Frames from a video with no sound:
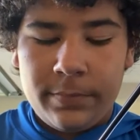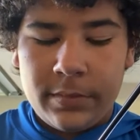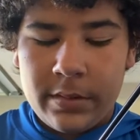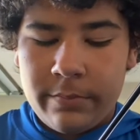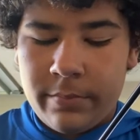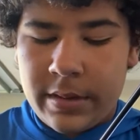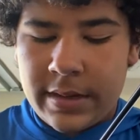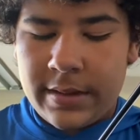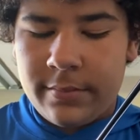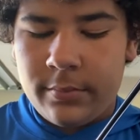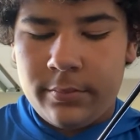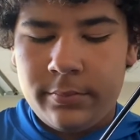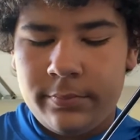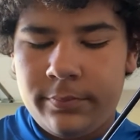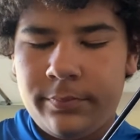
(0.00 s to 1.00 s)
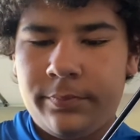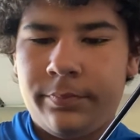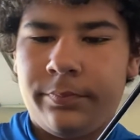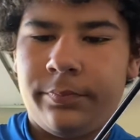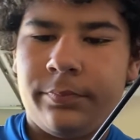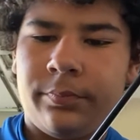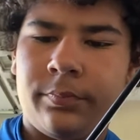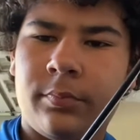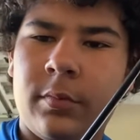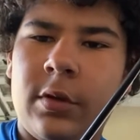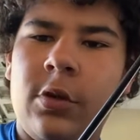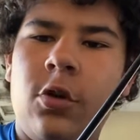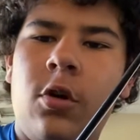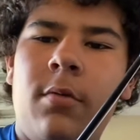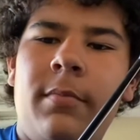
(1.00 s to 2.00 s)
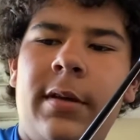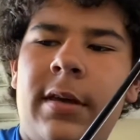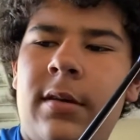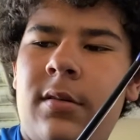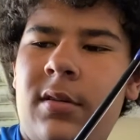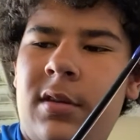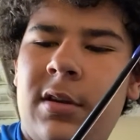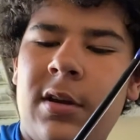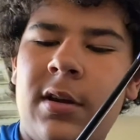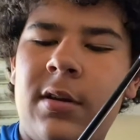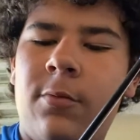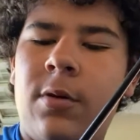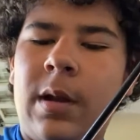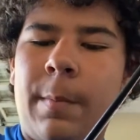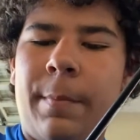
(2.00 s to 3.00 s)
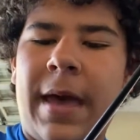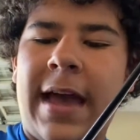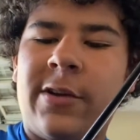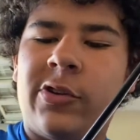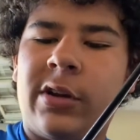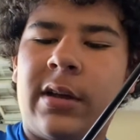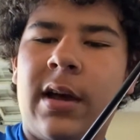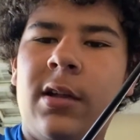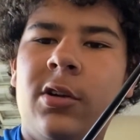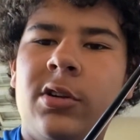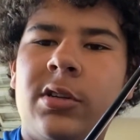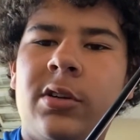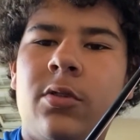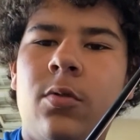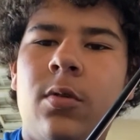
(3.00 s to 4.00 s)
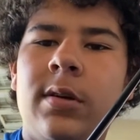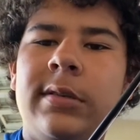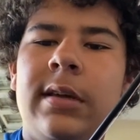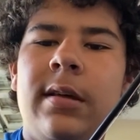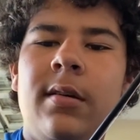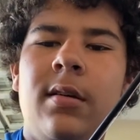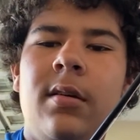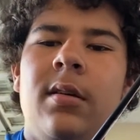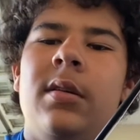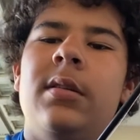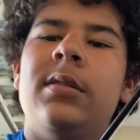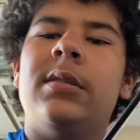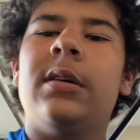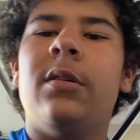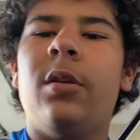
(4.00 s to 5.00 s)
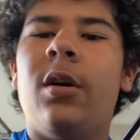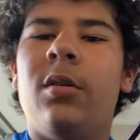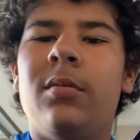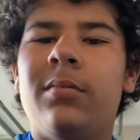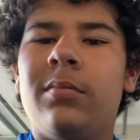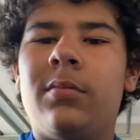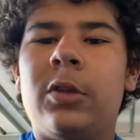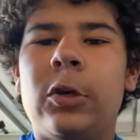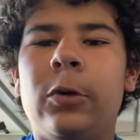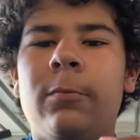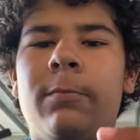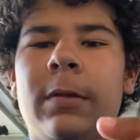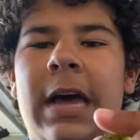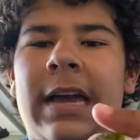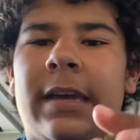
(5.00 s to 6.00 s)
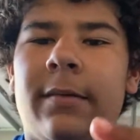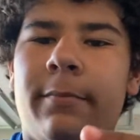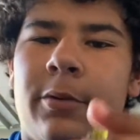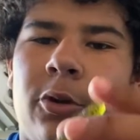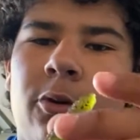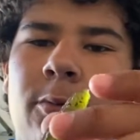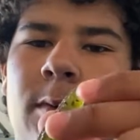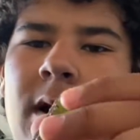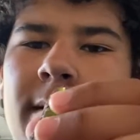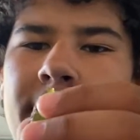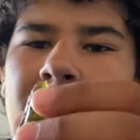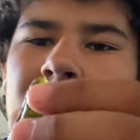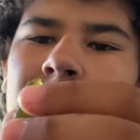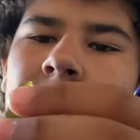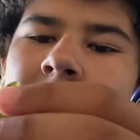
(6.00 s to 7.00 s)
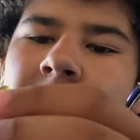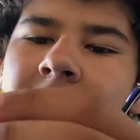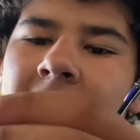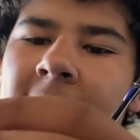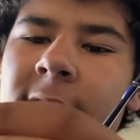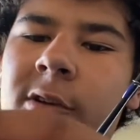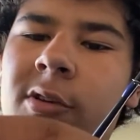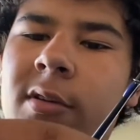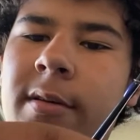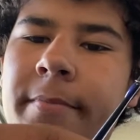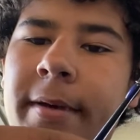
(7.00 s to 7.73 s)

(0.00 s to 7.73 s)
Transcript: But normally, you're going to want to match your colors, of course. So don't do black and blue and watermelon red, actually.